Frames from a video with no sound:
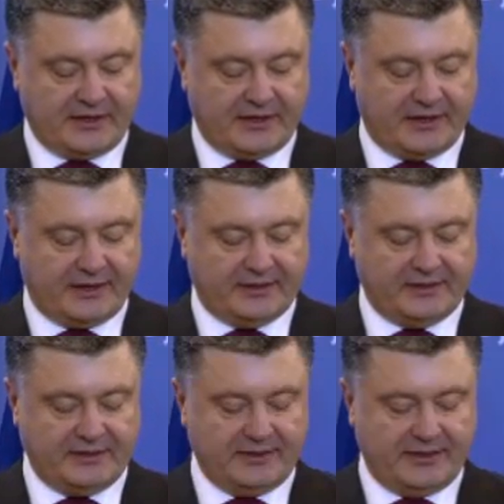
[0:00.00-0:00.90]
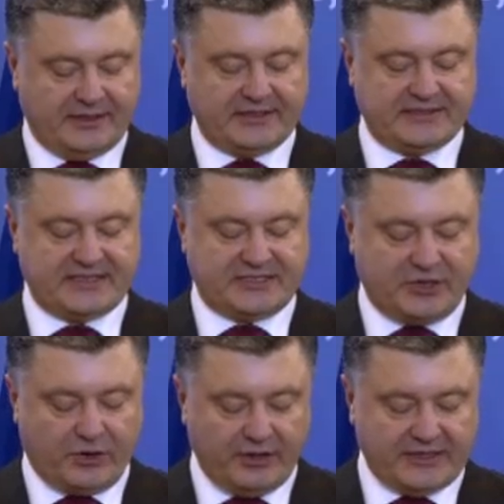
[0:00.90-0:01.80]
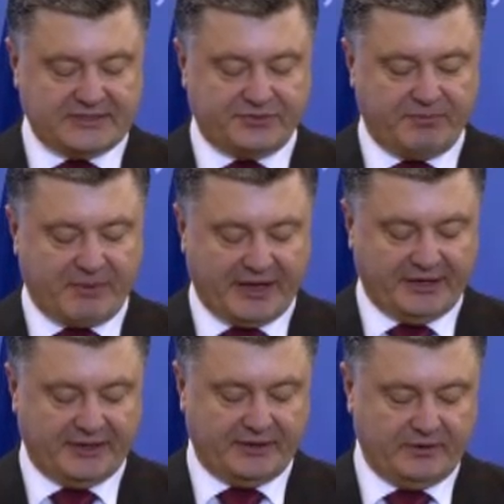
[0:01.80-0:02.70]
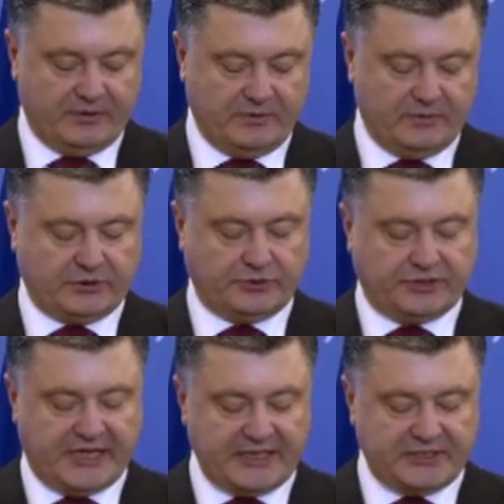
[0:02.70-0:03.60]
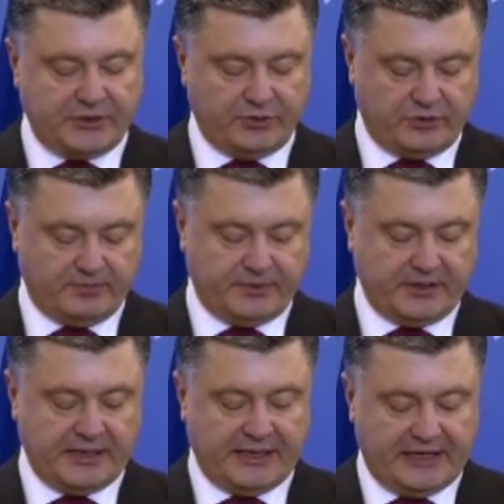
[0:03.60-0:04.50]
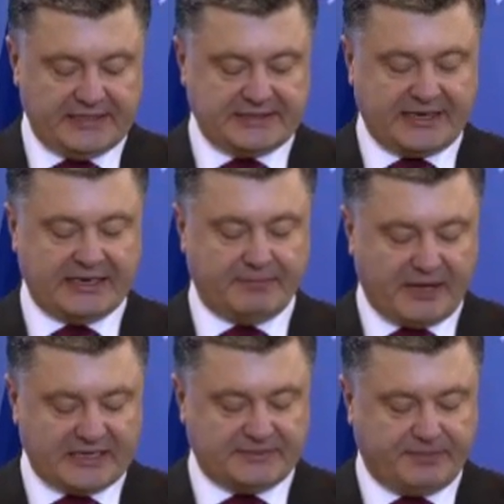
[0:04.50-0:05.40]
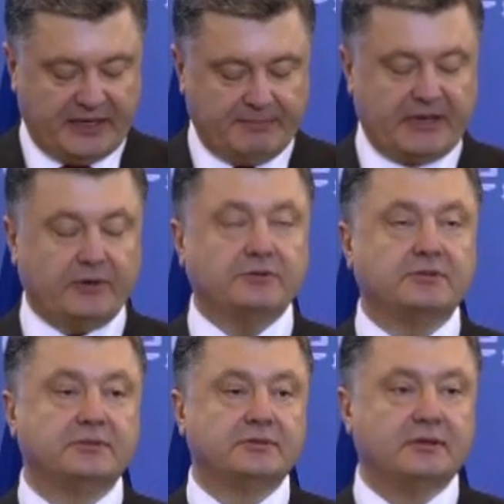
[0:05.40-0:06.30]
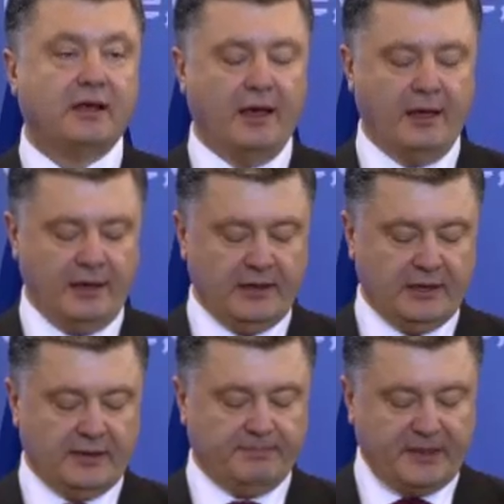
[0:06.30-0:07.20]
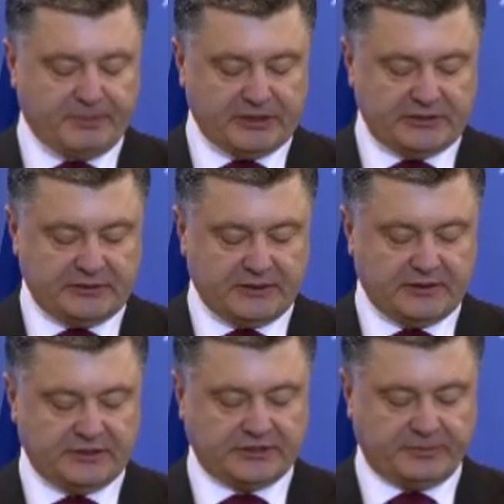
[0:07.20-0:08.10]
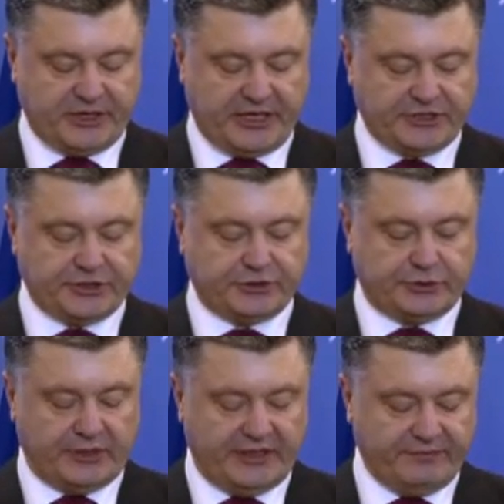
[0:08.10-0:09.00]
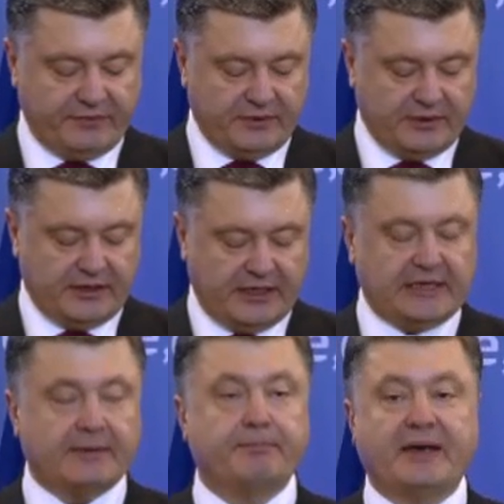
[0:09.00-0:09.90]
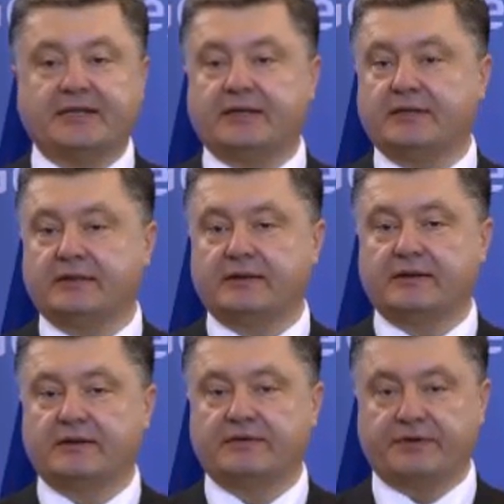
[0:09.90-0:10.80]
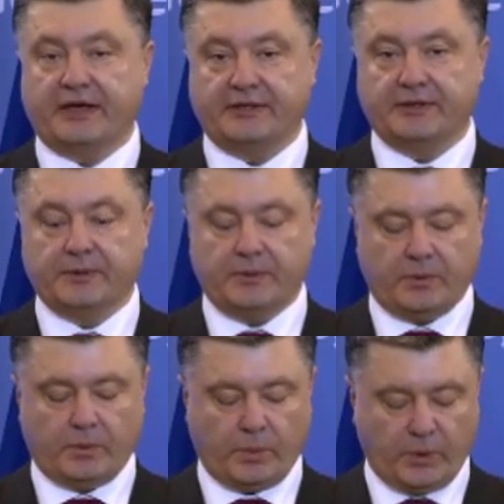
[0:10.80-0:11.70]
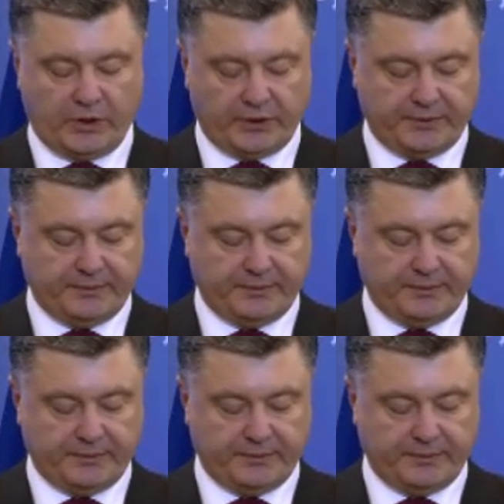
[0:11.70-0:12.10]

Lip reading: And it is the strongest reminder what today's Europe is and must be about. People's determination to live in a better, fairer world.